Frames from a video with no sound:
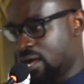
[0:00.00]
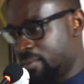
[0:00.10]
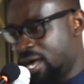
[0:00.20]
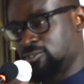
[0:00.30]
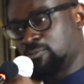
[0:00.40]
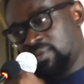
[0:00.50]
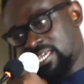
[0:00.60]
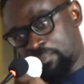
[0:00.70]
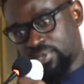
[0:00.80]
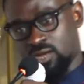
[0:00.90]
how to
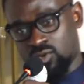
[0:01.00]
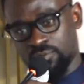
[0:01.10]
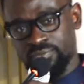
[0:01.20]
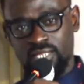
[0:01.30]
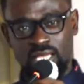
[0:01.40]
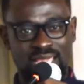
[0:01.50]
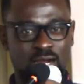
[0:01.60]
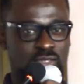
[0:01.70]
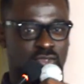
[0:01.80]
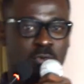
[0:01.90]
play a piano, the
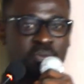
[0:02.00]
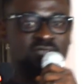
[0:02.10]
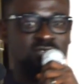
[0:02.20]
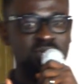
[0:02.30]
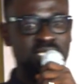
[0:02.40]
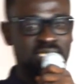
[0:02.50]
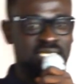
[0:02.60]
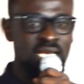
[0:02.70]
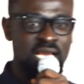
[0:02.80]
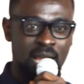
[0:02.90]
health, open
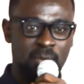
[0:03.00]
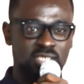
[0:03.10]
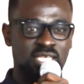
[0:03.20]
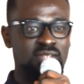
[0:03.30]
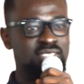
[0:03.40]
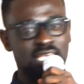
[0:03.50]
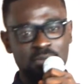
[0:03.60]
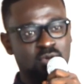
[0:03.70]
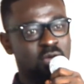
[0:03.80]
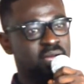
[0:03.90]
information about how to
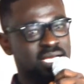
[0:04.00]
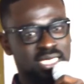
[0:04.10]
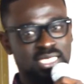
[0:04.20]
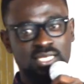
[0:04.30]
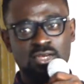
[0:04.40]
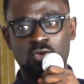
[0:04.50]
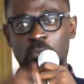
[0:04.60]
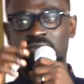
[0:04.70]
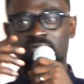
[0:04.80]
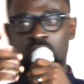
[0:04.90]
keep one mind clean,
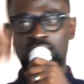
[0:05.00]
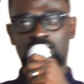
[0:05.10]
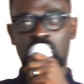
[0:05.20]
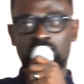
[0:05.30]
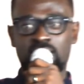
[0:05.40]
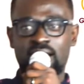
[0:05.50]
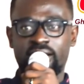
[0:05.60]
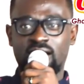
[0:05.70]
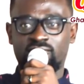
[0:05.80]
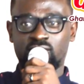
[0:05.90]
open what's going
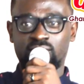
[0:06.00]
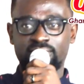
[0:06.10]
on Afro.